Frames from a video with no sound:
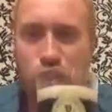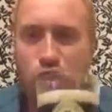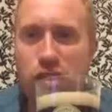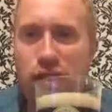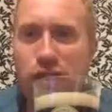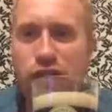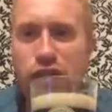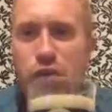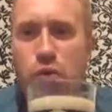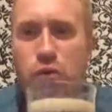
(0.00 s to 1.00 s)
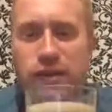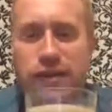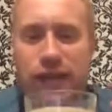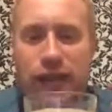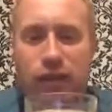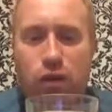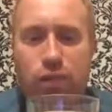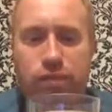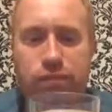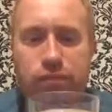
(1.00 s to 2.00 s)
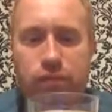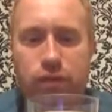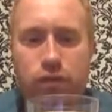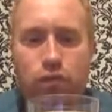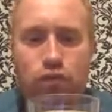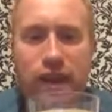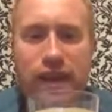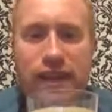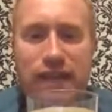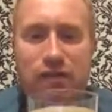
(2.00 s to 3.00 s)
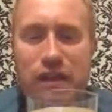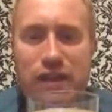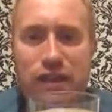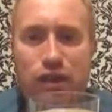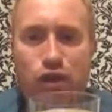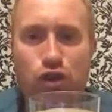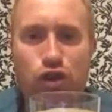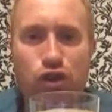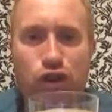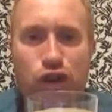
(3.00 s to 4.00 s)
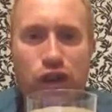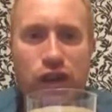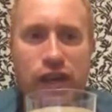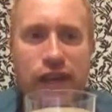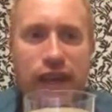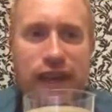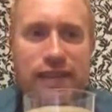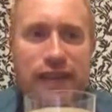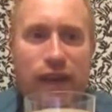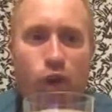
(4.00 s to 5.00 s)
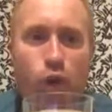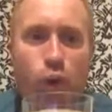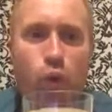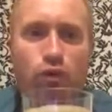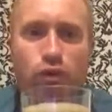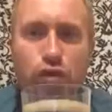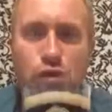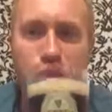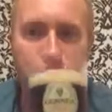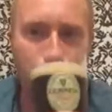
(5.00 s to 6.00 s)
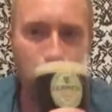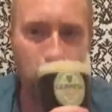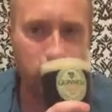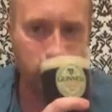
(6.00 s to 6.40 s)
it does have on the nose is that really, really good, and it's like over roasted malt.